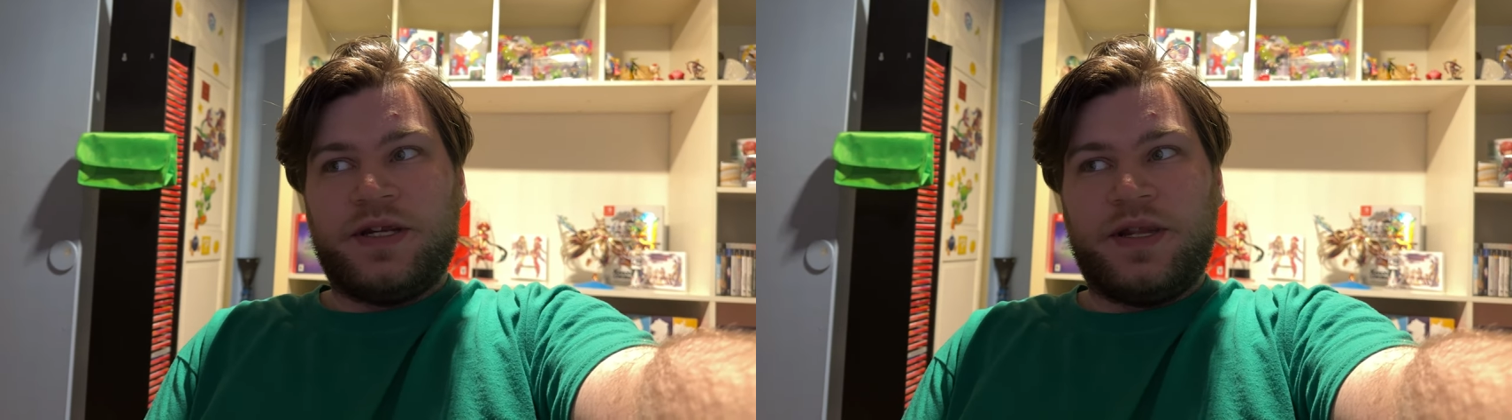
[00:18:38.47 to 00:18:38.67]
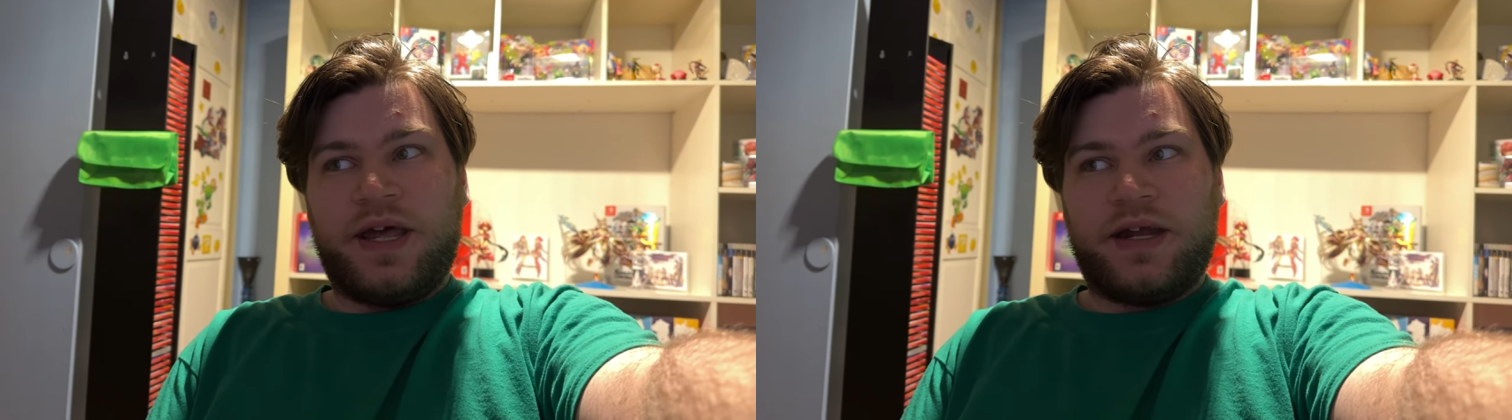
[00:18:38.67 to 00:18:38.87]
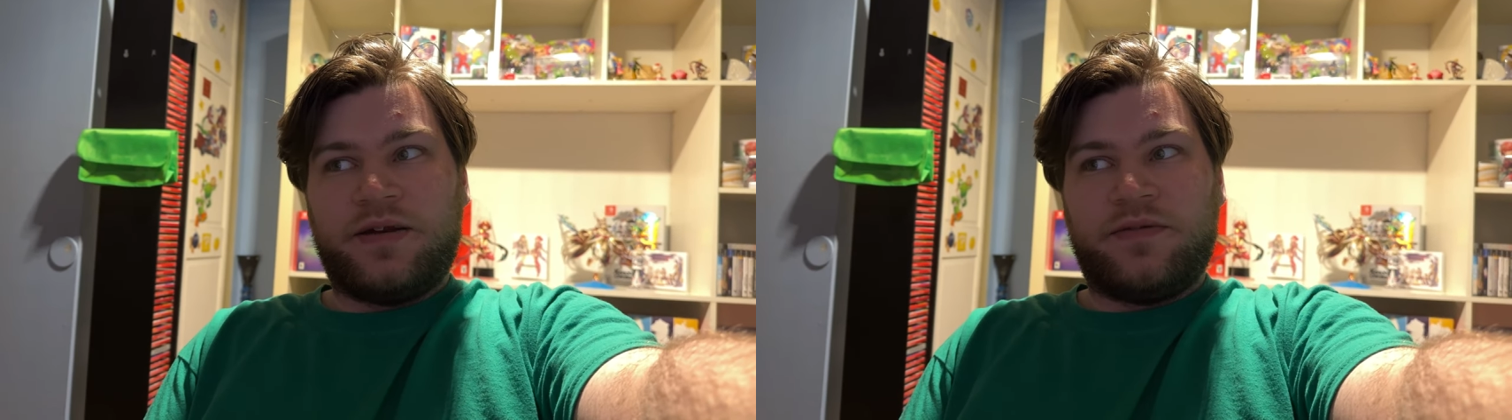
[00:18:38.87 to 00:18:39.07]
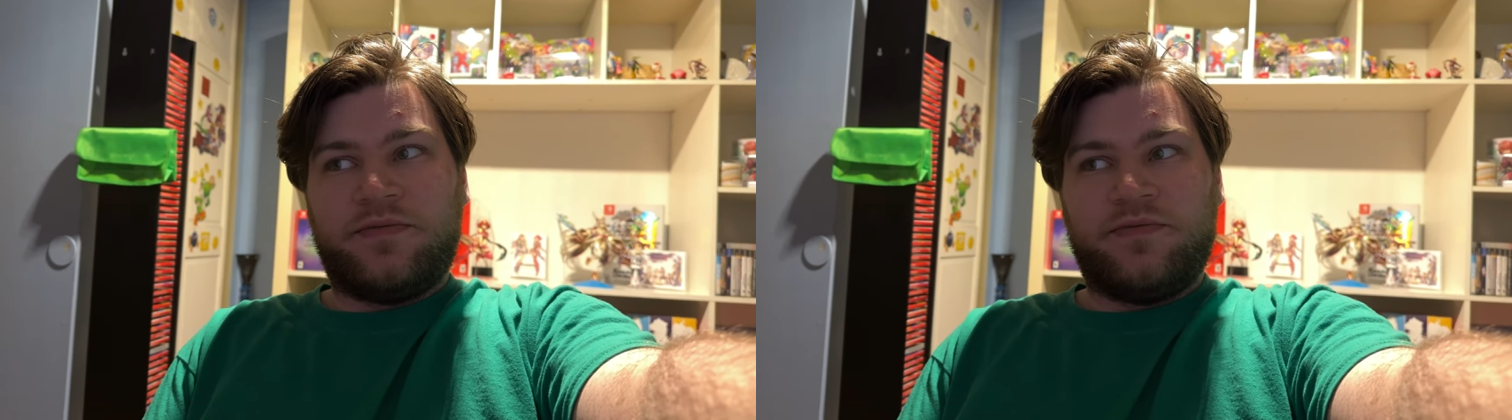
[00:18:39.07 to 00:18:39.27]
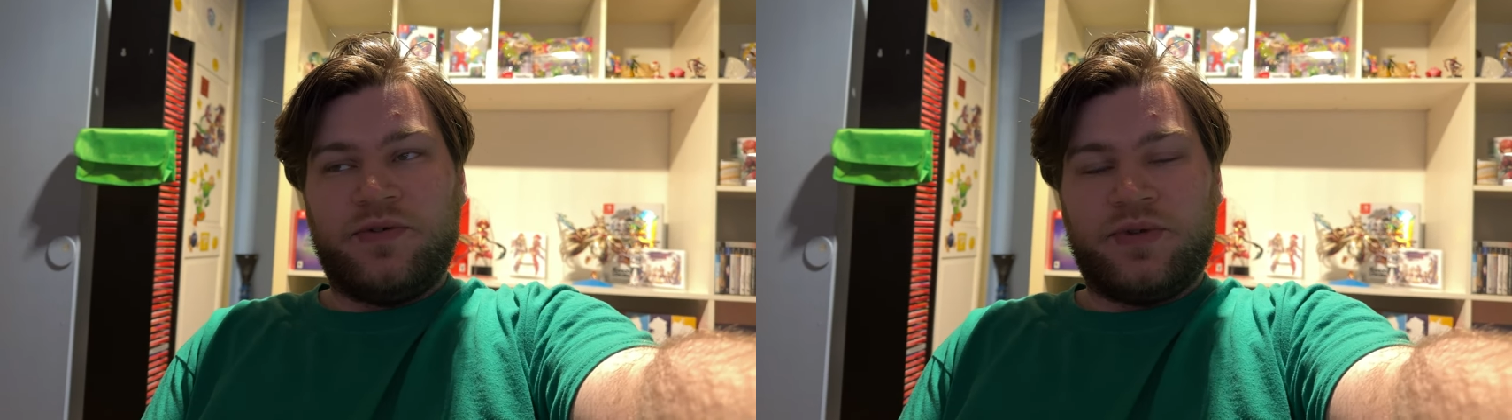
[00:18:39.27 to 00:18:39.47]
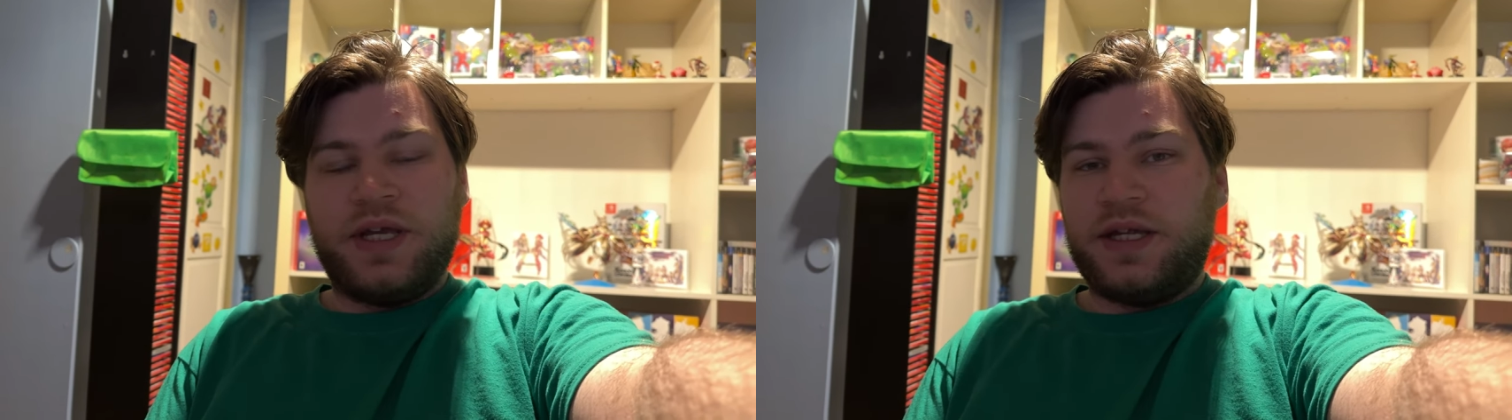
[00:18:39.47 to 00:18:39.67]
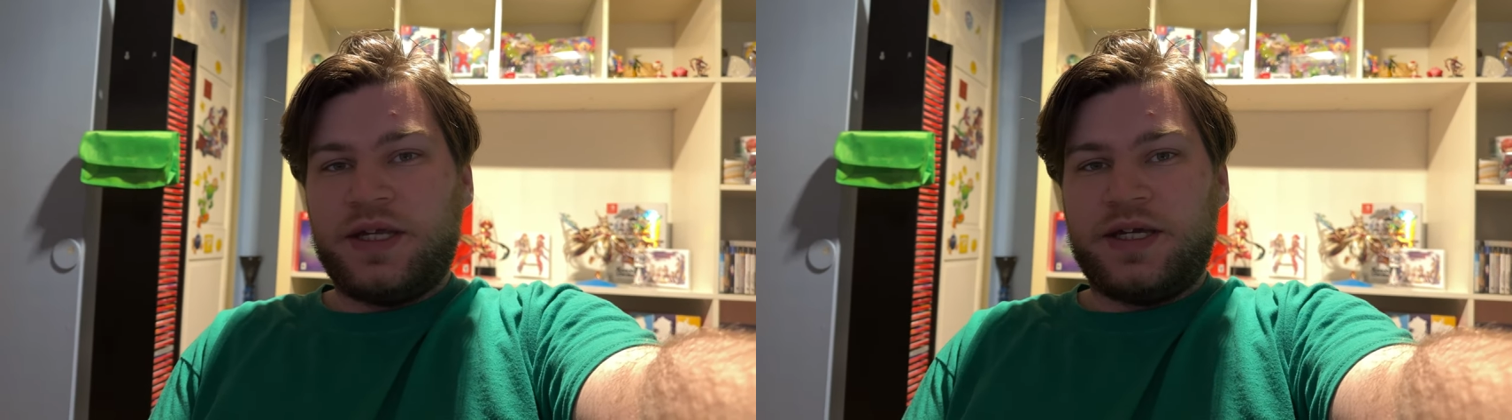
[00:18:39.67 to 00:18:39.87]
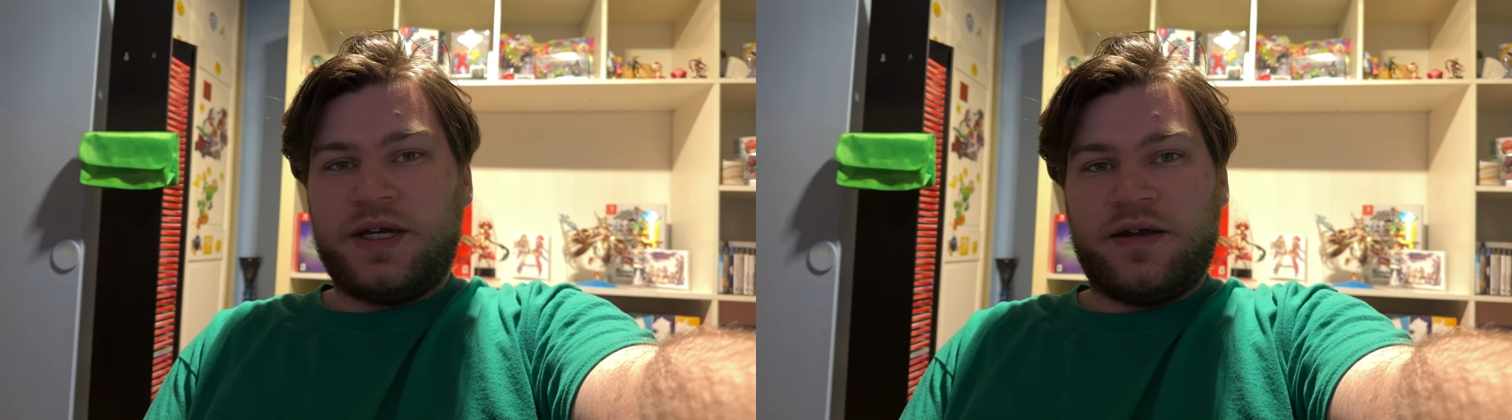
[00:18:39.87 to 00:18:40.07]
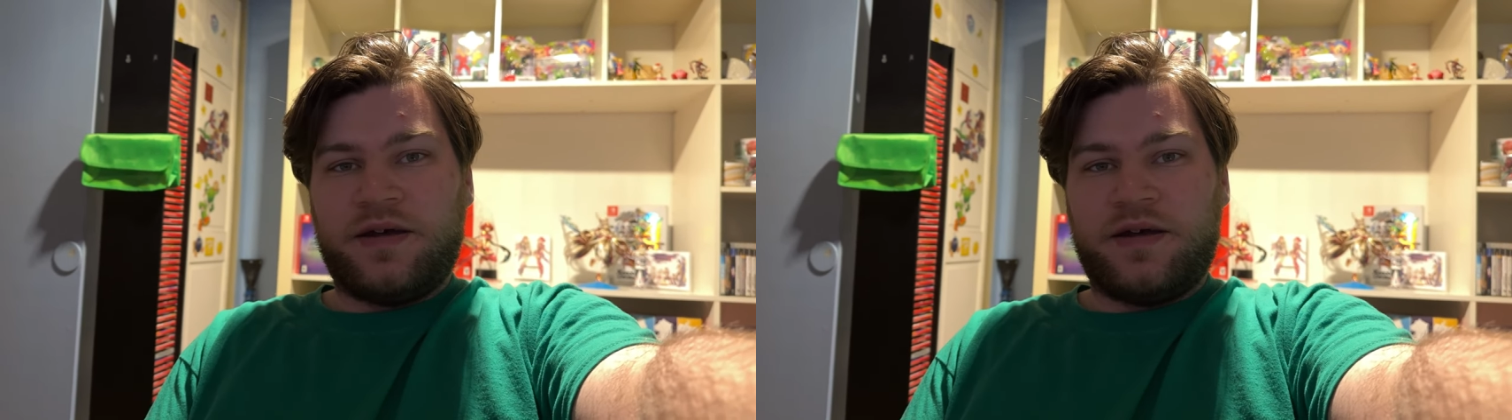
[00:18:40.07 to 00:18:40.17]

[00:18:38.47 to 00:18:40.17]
that routinely